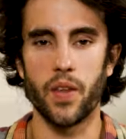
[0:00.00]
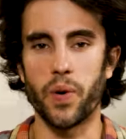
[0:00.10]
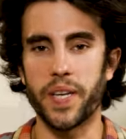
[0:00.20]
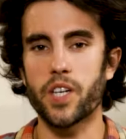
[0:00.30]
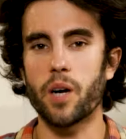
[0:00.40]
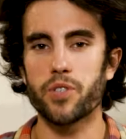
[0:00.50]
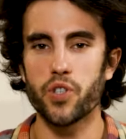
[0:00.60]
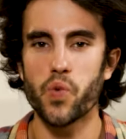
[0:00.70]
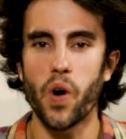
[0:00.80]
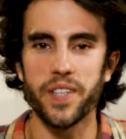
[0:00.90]
Now, when it comes to
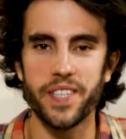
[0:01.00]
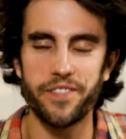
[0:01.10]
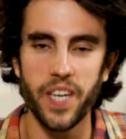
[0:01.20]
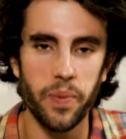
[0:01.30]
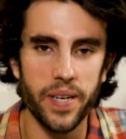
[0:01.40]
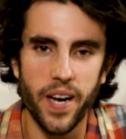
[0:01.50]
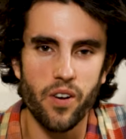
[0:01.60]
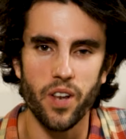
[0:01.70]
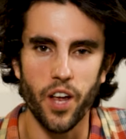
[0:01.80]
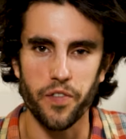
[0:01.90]
quality feedback, there
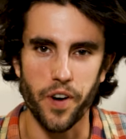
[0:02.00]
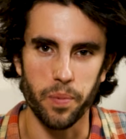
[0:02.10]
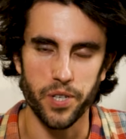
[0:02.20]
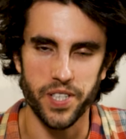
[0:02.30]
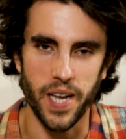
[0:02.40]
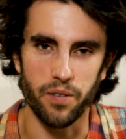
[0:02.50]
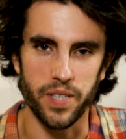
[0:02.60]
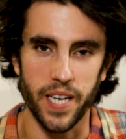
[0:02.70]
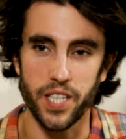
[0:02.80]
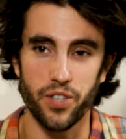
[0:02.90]
are a lot of options
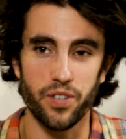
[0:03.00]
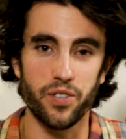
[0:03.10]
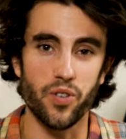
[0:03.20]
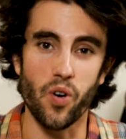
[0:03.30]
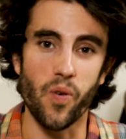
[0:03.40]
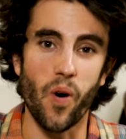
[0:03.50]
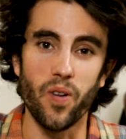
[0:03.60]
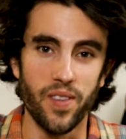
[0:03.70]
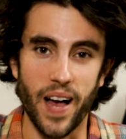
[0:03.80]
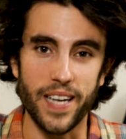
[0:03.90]
nowadays. You could go
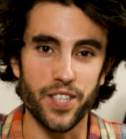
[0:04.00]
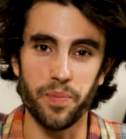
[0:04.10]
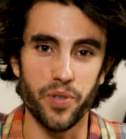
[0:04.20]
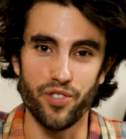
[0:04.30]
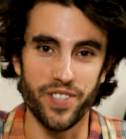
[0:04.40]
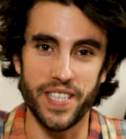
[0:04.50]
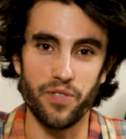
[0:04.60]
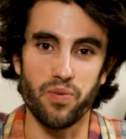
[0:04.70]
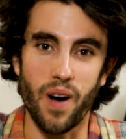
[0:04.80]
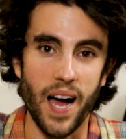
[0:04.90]
online
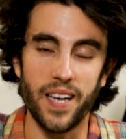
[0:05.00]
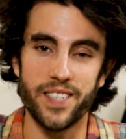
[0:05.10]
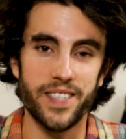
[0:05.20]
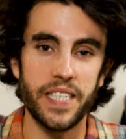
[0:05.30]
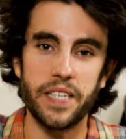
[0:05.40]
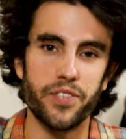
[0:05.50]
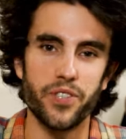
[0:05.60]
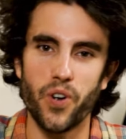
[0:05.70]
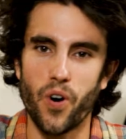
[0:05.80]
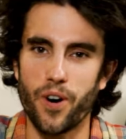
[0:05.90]
community-wise,
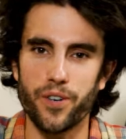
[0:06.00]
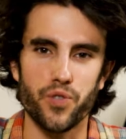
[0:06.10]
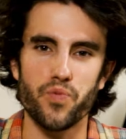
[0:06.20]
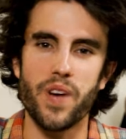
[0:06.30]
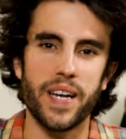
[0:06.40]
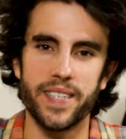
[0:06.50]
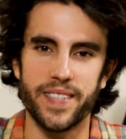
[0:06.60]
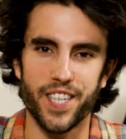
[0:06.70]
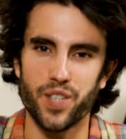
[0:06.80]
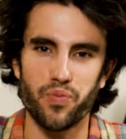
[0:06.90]
DeviantArt, Reddit.
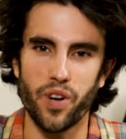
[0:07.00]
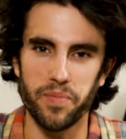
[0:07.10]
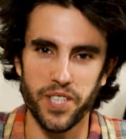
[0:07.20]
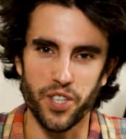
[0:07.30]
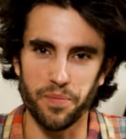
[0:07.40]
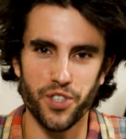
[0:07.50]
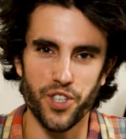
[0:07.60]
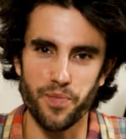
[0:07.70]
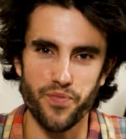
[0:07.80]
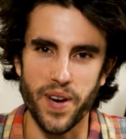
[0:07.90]
There's probably some
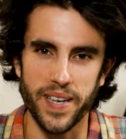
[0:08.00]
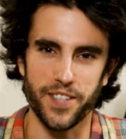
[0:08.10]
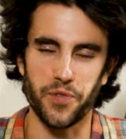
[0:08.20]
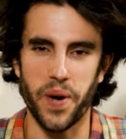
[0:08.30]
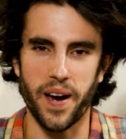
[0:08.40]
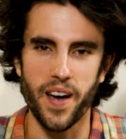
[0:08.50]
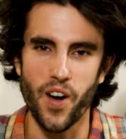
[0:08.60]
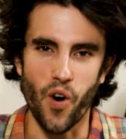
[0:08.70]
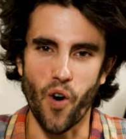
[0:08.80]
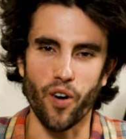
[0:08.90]
subreddit where
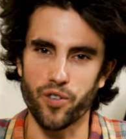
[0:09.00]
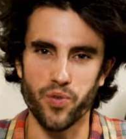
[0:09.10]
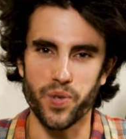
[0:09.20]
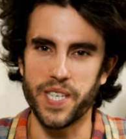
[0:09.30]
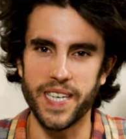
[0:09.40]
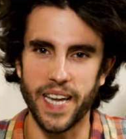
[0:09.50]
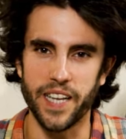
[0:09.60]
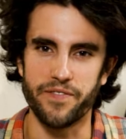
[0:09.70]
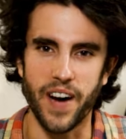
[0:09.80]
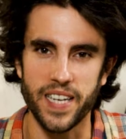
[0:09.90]
art critique and
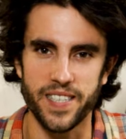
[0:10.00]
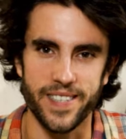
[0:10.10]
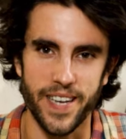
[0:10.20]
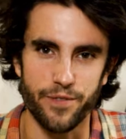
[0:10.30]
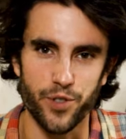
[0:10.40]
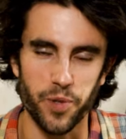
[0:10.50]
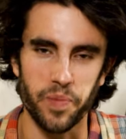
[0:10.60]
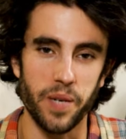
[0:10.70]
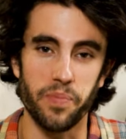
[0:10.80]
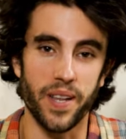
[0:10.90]
advice is given to
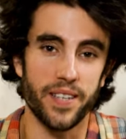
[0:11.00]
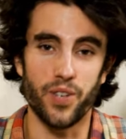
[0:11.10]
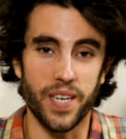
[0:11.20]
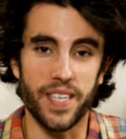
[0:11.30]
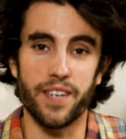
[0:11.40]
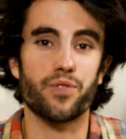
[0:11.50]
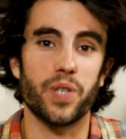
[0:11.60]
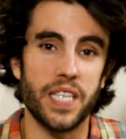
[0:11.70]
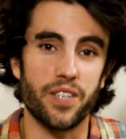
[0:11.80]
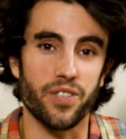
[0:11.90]
people, and you can give
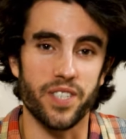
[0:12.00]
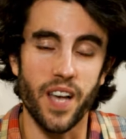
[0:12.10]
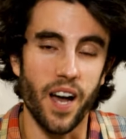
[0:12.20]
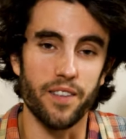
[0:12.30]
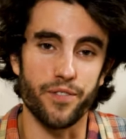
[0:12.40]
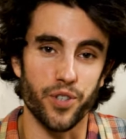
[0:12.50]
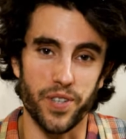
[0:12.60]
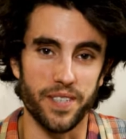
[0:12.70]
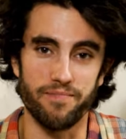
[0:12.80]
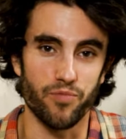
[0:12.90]
critique yourself or you
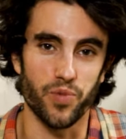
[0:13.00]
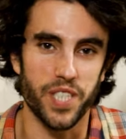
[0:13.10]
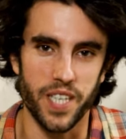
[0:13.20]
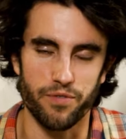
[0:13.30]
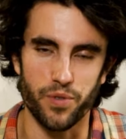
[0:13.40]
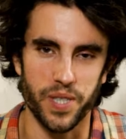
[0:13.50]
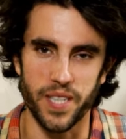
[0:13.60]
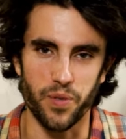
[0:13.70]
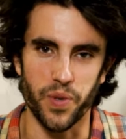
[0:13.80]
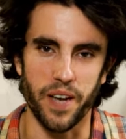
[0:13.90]
can receive
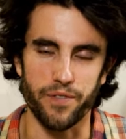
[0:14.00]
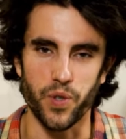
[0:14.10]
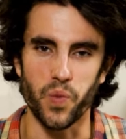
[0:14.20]
critique, whatever you